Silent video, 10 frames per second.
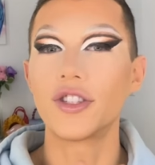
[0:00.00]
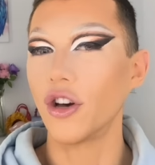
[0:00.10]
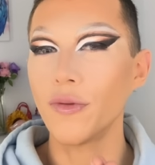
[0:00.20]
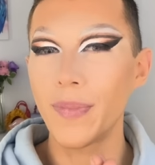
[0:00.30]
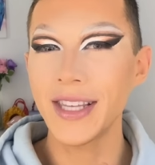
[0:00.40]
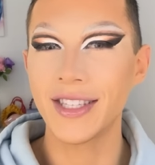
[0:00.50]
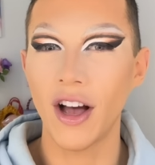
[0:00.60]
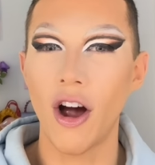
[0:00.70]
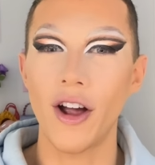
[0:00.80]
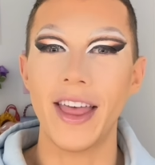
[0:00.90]
so
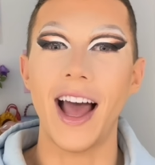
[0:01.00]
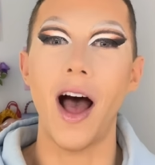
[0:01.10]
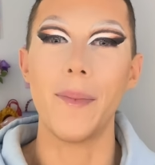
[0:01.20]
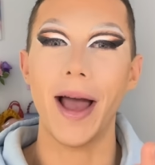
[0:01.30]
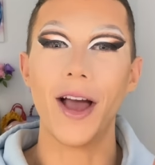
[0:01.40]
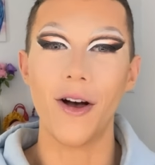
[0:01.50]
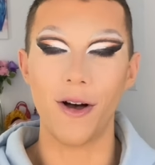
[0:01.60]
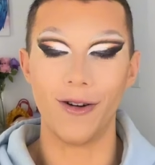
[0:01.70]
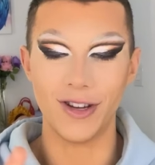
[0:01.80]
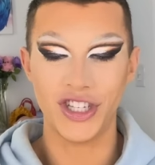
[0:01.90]
bizarre that on my
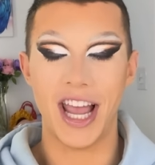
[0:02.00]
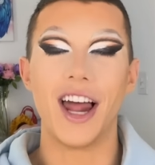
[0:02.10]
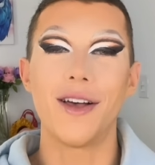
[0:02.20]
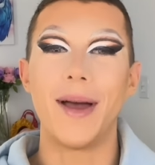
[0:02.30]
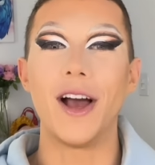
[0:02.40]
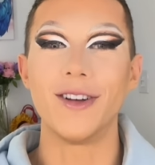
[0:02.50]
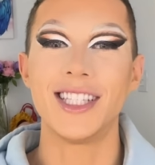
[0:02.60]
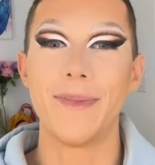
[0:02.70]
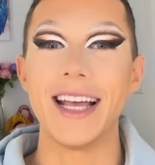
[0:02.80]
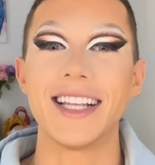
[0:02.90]
own channel, my own
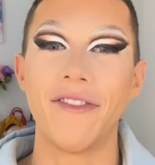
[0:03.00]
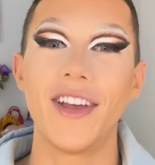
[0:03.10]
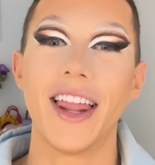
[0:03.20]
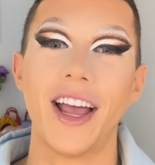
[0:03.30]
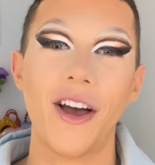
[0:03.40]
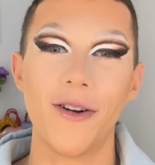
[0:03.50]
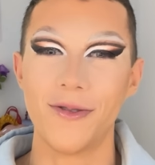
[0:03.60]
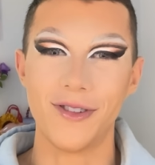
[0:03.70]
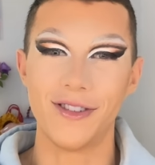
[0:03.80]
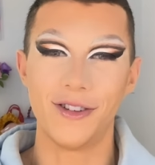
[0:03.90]
space, I feel like, oh,
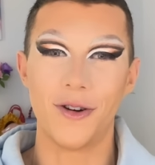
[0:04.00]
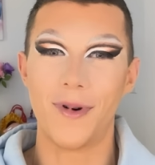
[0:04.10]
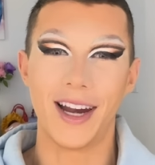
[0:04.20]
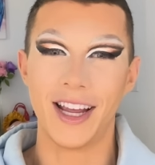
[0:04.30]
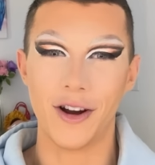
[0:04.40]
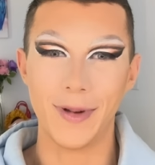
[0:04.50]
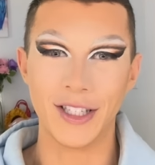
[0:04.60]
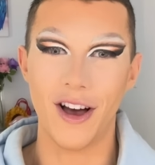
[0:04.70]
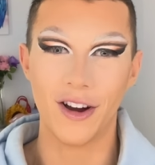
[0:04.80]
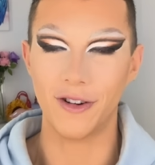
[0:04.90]
you don't want to hear me
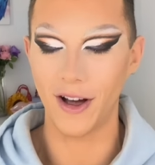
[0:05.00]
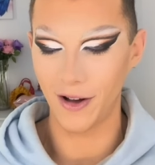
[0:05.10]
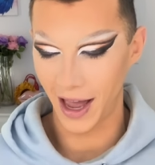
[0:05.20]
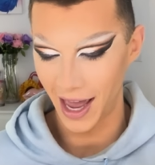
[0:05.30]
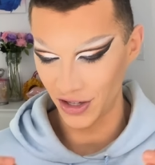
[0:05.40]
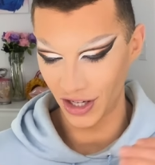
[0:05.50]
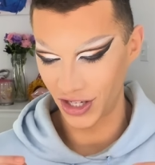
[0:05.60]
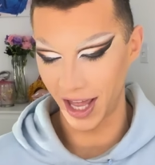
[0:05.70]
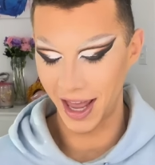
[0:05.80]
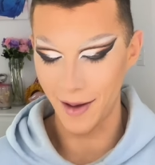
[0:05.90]
talk, or oh, I should
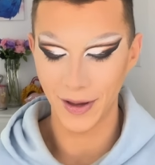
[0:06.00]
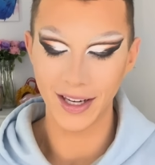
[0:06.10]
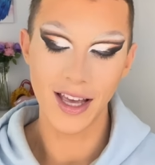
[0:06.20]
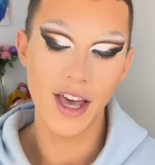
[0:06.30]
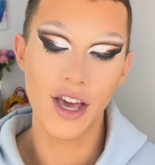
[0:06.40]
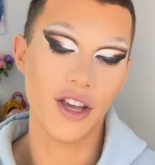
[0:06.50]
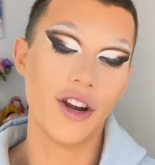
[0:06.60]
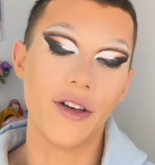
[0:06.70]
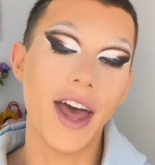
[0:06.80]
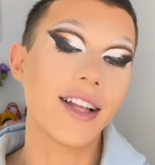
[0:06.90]
shut up. And, you
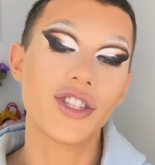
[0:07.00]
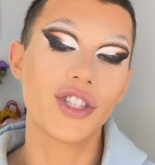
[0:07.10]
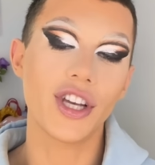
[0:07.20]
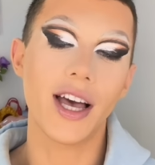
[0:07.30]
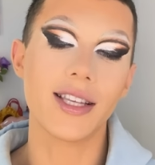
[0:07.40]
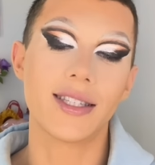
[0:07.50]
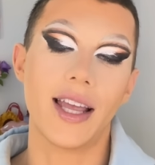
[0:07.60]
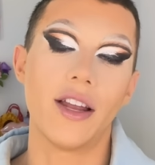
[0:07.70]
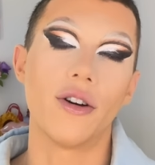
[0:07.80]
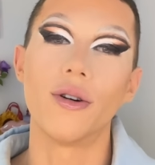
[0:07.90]
know, that's
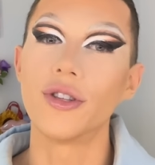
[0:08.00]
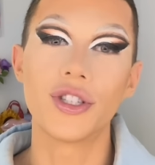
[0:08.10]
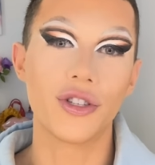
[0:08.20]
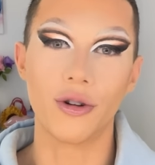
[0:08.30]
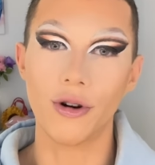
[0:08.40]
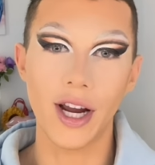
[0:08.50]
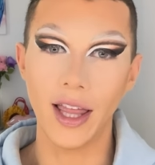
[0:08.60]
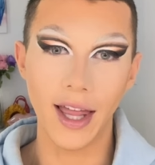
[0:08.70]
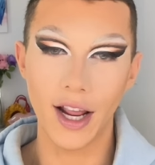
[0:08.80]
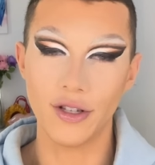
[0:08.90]
just an old story
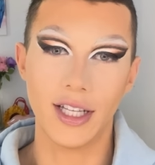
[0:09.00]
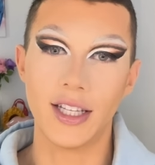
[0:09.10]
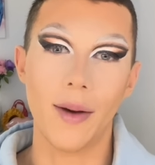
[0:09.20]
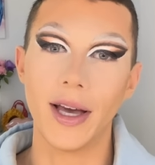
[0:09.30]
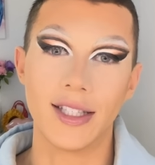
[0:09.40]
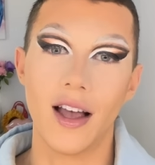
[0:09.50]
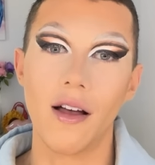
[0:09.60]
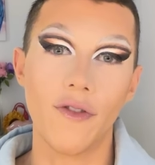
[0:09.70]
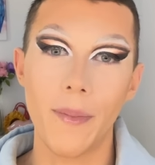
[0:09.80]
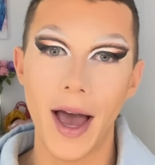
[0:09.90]
that I used to tell
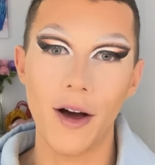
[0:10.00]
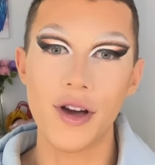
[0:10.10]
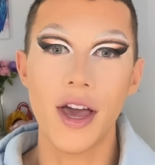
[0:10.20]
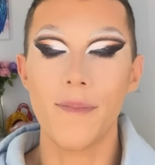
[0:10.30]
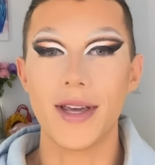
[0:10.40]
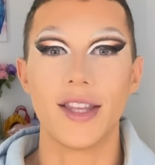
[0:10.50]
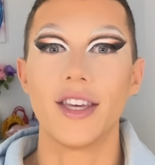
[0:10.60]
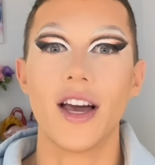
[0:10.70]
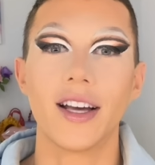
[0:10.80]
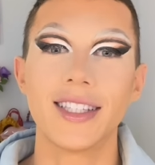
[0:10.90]
myself about being the
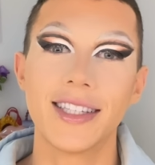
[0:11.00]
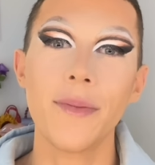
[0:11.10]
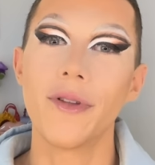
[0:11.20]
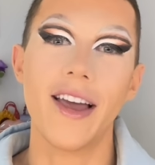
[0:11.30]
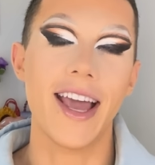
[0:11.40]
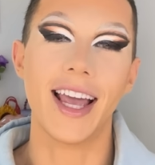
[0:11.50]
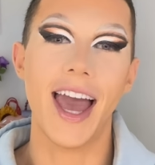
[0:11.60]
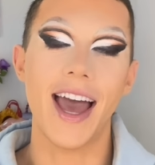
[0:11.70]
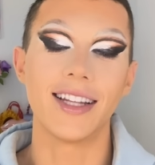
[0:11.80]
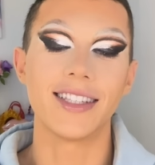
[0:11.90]
youngest sibling
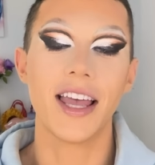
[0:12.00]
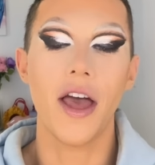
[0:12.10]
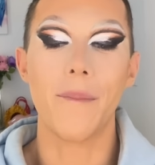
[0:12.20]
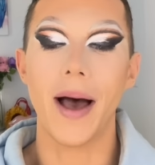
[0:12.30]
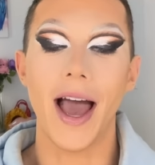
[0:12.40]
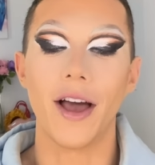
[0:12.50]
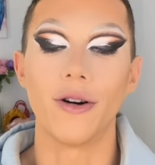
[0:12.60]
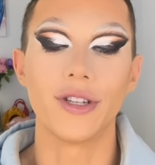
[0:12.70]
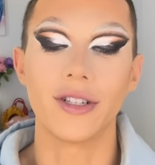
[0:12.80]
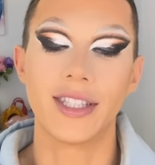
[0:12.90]
and my
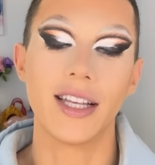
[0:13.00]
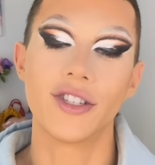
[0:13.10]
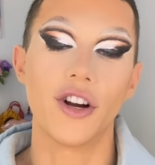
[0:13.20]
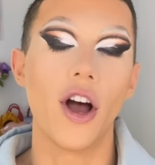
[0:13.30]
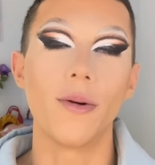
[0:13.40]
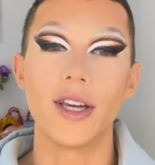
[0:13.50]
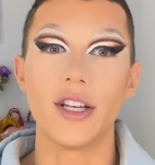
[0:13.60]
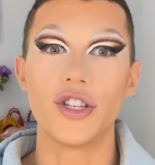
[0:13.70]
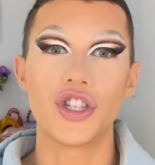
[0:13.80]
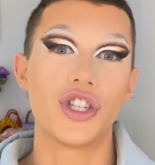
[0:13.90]
older sister
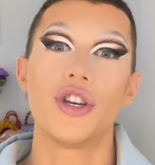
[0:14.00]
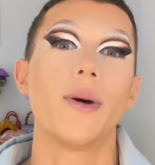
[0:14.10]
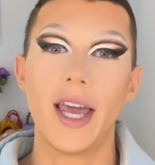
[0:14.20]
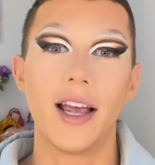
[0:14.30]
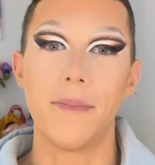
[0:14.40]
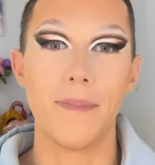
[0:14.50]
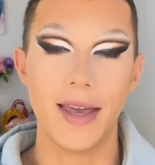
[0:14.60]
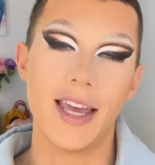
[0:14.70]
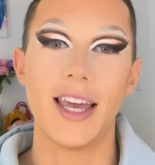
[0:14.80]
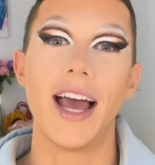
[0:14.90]
always shooing
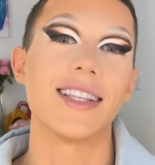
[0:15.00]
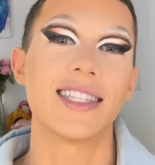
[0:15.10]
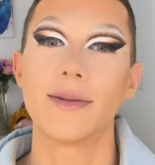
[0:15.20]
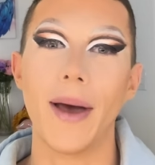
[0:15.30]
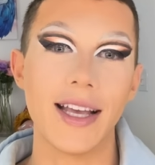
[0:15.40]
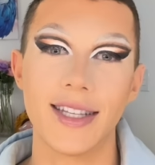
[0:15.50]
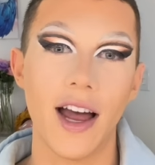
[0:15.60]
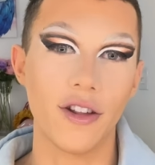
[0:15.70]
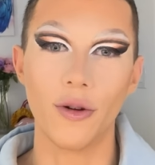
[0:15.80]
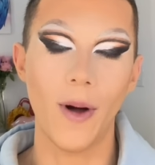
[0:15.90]
me and Spice
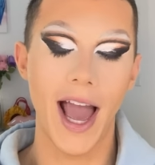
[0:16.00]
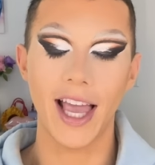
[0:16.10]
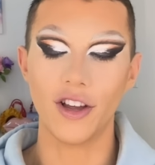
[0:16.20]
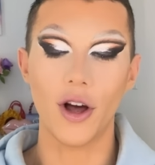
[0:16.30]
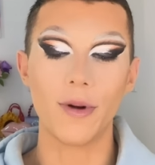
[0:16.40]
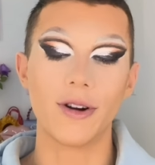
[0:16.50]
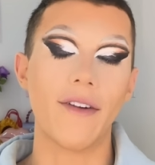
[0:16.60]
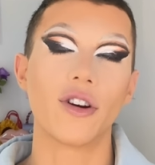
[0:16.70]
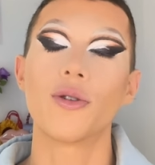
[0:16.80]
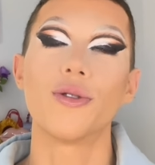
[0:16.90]
out of the way. You know, we were
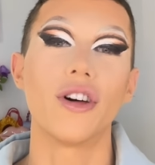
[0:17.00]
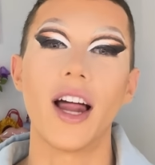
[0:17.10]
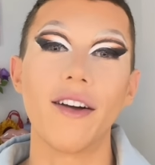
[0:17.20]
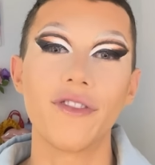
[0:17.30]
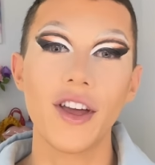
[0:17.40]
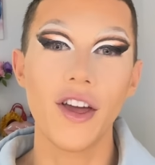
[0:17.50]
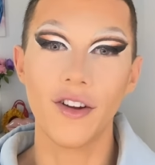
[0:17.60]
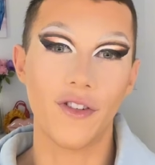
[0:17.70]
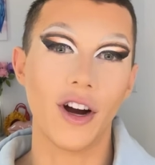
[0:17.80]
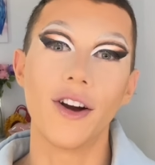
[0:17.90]
never cool enough
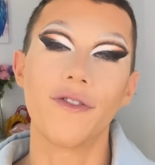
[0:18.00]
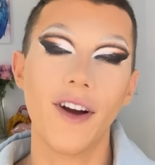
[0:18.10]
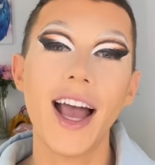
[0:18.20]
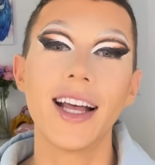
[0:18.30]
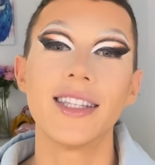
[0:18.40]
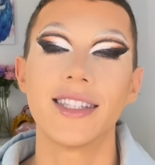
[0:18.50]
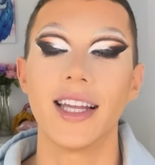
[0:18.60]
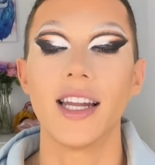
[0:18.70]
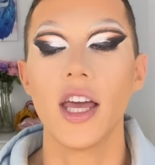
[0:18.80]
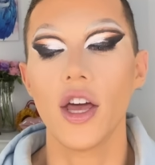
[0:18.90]
for her friends.
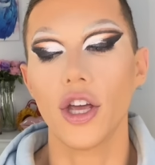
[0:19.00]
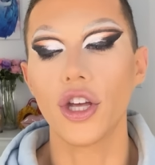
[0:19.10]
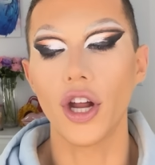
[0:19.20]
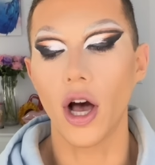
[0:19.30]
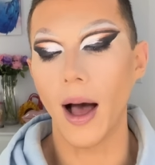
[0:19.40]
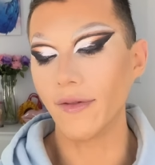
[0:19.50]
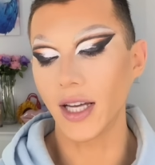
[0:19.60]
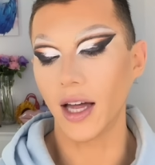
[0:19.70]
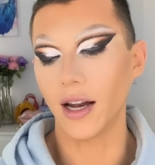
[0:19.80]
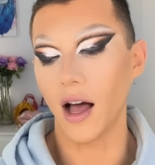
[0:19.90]
And, you know, I've
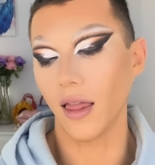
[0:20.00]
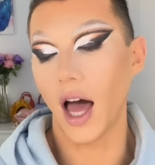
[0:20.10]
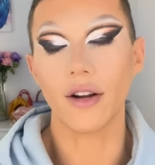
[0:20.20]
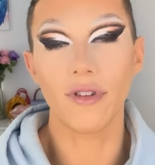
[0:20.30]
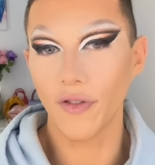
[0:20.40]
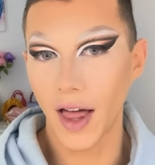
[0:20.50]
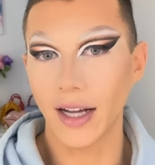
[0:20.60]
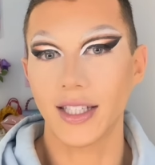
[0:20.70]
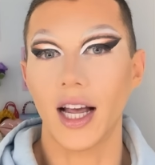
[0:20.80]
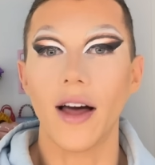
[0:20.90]
done a lot of
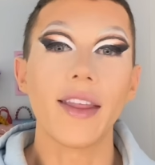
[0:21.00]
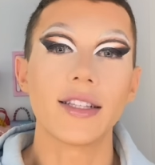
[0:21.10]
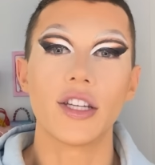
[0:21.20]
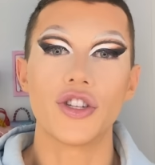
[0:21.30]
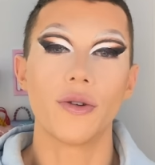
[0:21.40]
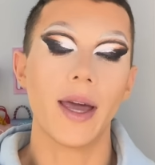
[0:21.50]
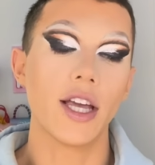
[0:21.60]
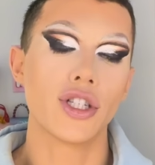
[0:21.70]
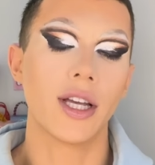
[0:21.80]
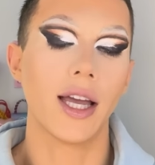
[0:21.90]
reflecting on that
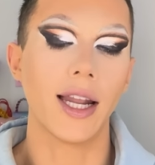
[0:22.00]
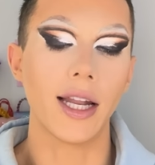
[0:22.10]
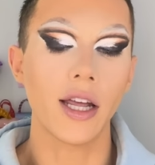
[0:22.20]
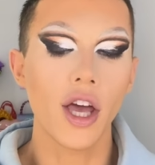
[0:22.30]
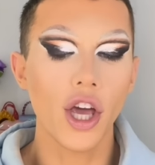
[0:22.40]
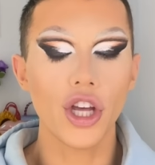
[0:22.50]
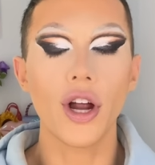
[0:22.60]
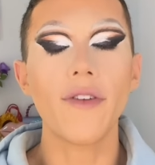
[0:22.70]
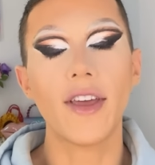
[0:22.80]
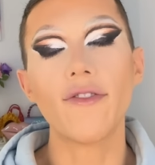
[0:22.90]
situation. And, you
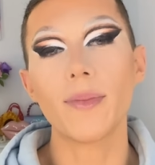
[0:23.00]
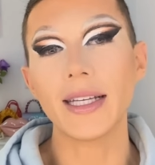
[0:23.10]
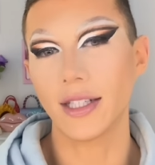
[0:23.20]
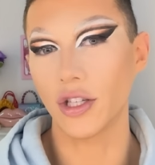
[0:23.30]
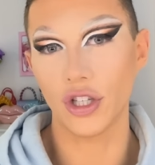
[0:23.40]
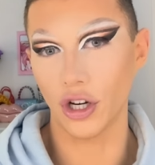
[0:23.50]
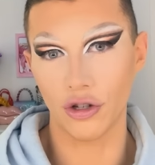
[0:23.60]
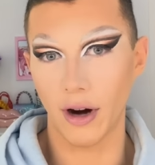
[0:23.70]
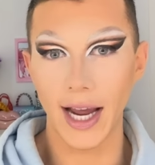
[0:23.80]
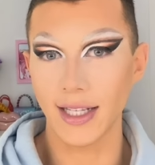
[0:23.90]
know, I've given my sister
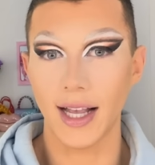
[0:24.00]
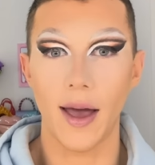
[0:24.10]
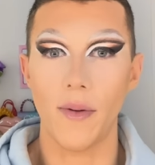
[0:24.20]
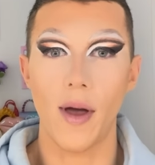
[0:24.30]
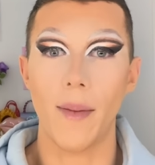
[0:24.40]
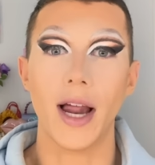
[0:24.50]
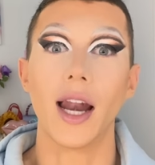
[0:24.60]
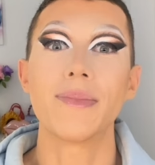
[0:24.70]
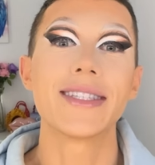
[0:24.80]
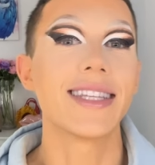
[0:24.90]
grace. I'm not
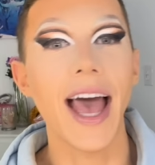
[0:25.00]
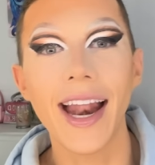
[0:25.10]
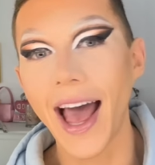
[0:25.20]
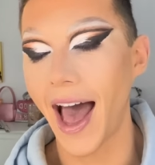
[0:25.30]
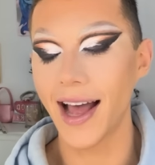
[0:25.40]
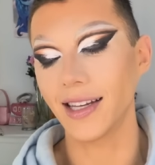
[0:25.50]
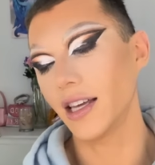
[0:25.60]
upset at